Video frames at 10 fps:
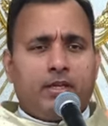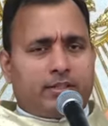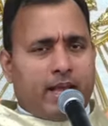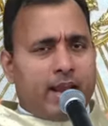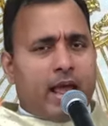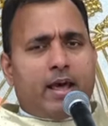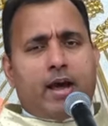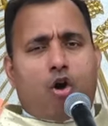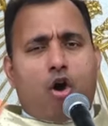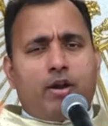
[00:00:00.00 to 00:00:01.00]
Tell
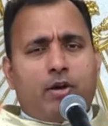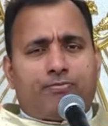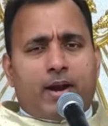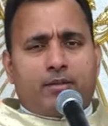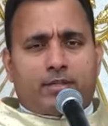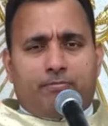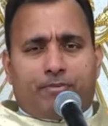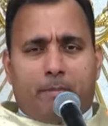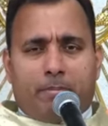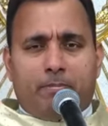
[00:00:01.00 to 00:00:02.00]
all your friends and
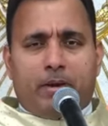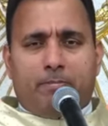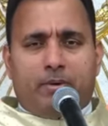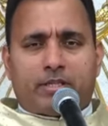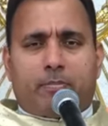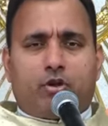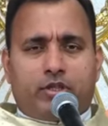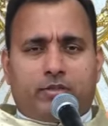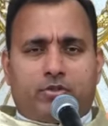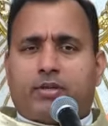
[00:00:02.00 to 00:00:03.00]
family members about
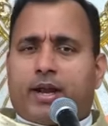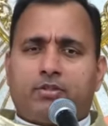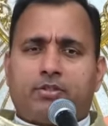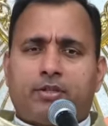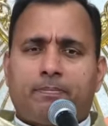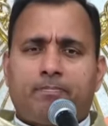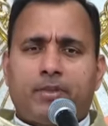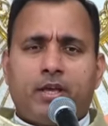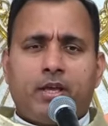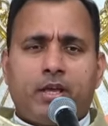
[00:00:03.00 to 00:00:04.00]
Jesus Christ.
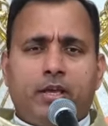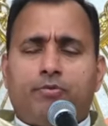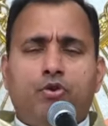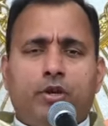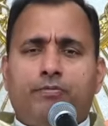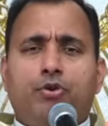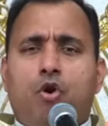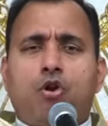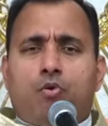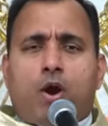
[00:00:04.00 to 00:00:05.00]
If you
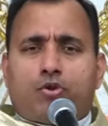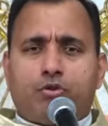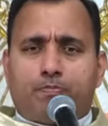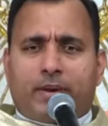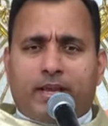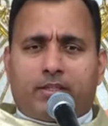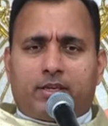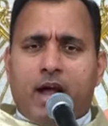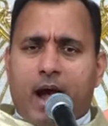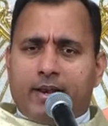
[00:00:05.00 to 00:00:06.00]
don't know what to preach,
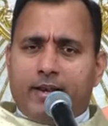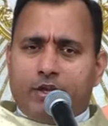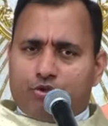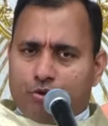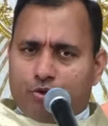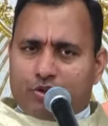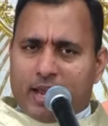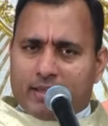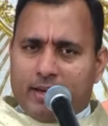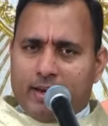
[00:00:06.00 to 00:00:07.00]
at least you share
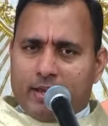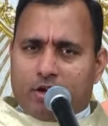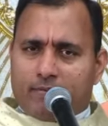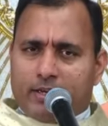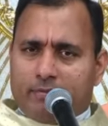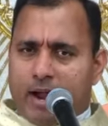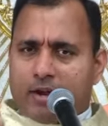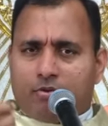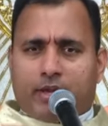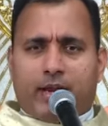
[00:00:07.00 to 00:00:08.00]
the link of the
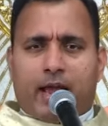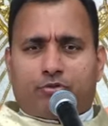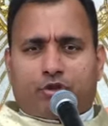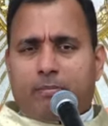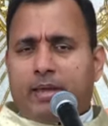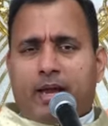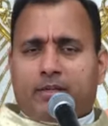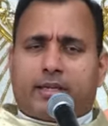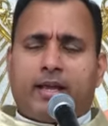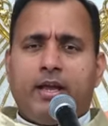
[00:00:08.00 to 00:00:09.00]
Divine UK live streaming
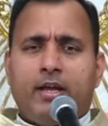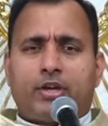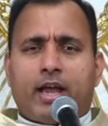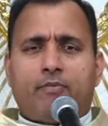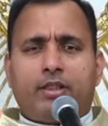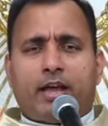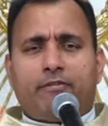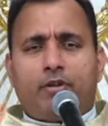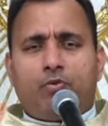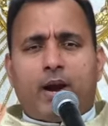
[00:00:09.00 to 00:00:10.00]
and share with
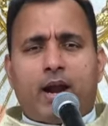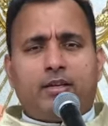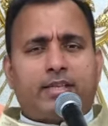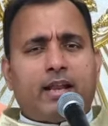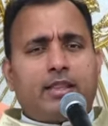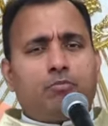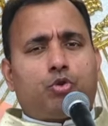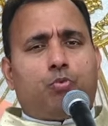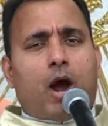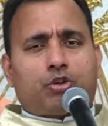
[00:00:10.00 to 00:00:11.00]
everyone and tell them to
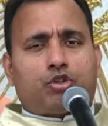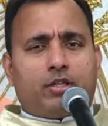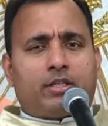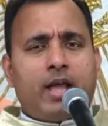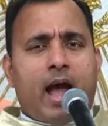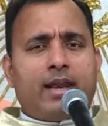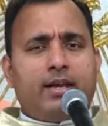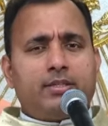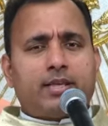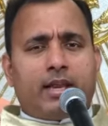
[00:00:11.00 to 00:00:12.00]
watch it. And it
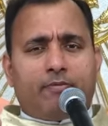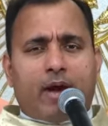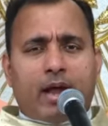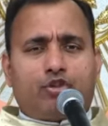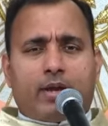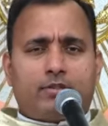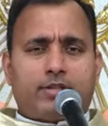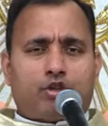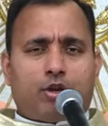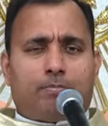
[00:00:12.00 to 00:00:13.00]
is an
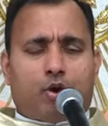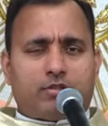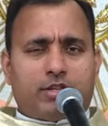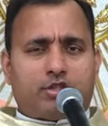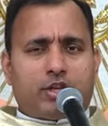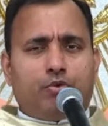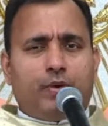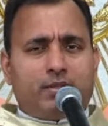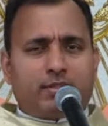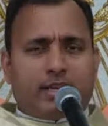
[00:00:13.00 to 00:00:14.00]
evangelization process. You
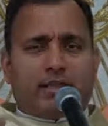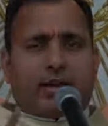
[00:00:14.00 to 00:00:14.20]
will see the